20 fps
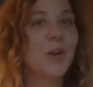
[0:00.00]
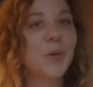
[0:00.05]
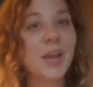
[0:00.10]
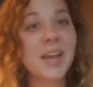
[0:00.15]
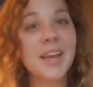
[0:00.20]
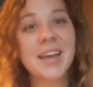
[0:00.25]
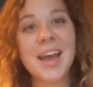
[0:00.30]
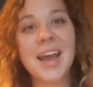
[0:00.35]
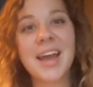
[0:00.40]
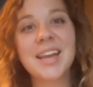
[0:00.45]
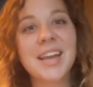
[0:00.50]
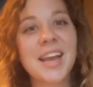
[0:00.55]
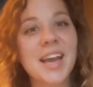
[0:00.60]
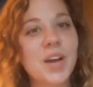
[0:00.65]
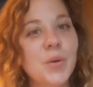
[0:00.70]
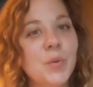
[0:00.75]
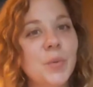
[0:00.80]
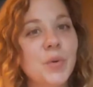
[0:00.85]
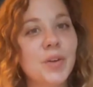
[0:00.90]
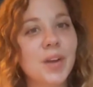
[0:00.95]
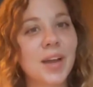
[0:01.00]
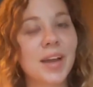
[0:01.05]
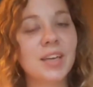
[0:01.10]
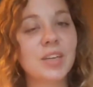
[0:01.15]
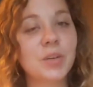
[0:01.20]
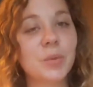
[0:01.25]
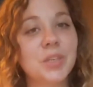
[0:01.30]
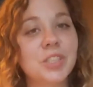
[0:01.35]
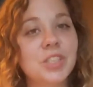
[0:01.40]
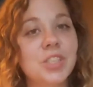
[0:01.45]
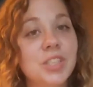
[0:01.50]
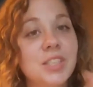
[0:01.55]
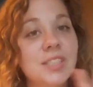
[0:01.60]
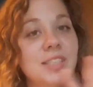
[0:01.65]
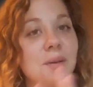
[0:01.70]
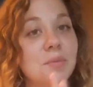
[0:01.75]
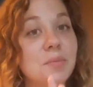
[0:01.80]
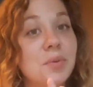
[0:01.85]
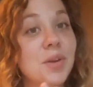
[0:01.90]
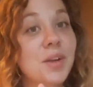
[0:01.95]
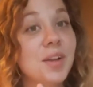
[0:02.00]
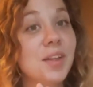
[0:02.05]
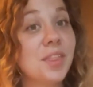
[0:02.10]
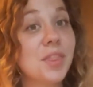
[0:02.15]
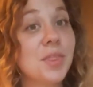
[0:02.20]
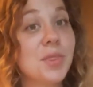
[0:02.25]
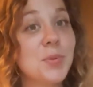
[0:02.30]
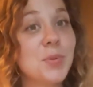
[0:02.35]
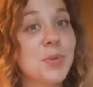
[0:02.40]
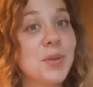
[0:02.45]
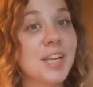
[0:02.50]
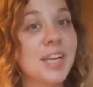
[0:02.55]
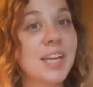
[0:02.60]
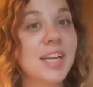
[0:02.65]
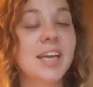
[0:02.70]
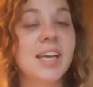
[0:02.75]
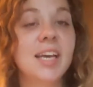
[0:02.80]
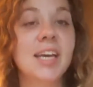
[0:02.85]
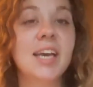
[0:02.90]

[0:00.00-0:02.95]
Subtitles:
Okay, and now we're at question number 3.